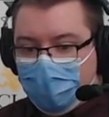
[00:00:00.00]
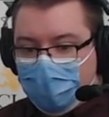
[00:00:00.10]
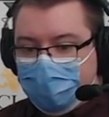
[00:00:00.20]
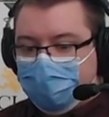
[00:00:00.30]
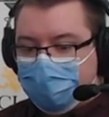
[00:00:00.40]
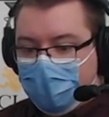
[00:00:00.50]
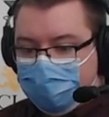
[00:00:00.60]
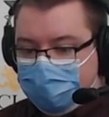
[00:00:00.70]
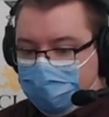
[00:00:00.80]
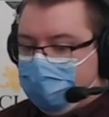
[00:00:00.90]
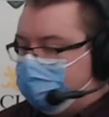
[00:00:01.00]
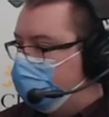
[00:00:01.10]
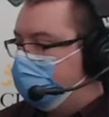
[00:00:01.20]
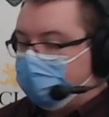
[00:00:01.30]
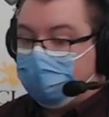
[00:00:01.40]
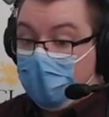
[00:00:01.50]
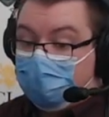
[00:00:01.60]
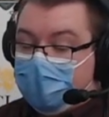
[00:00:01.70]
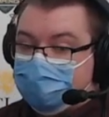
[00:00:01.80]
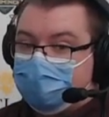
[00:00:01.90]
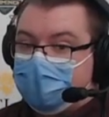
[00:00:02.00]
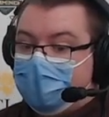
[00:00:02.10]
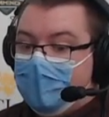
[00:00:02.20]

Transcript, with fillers: be frozen. You'll be turned into stone, basically.